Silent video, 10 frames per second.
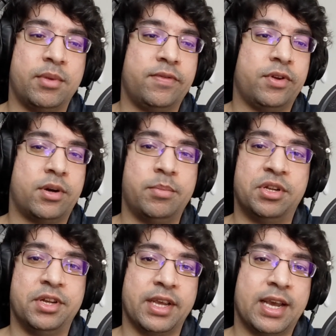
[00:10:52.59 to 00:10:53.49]
if you are
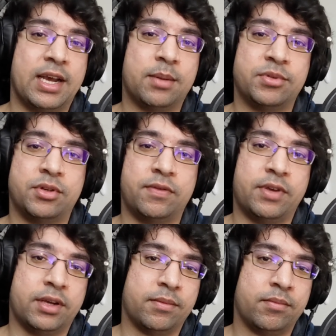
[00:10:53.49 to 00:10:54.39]
building apps or
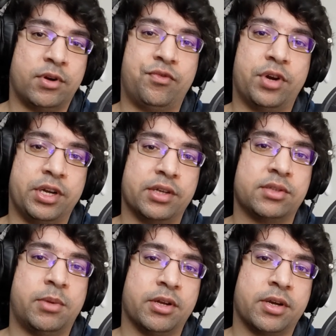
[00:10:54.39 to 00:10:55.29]
if you are running a
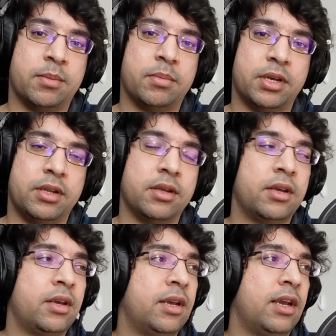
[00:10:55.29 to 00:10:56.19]
small company
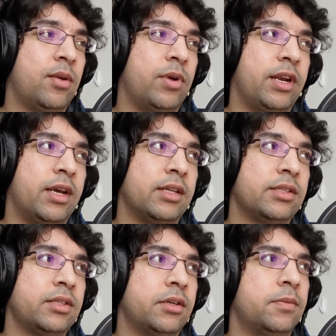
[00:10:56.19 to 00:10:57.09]
and
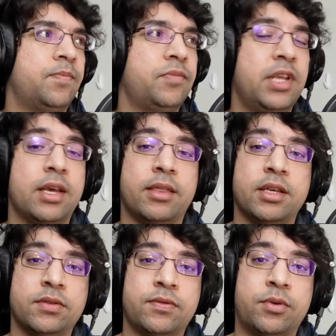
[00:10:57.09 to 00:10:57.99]
whatnot. So yeah,
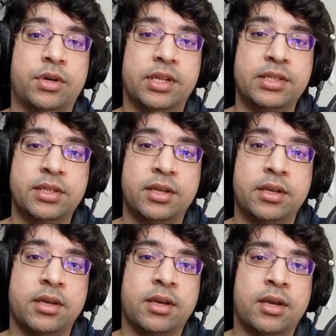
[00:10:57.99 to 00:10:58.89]
thanks for
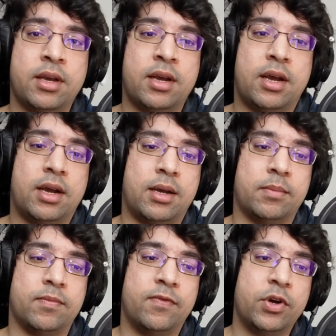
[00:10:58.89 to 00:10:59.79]
listening.
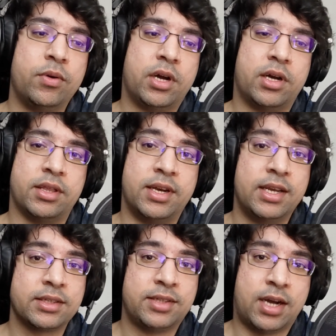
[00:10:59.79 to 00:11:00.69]
Vote on the
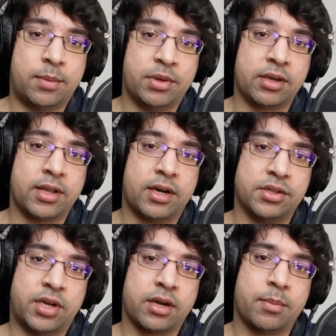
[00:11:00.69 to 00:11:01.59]
next topic that
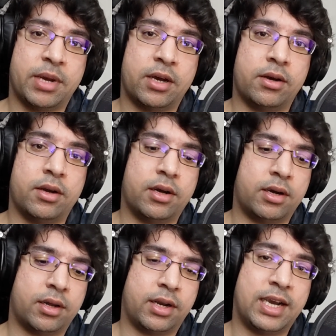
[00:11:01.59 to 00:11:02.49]
I'll talk about
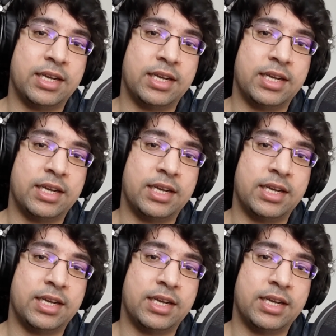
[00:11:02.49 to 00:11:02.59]
on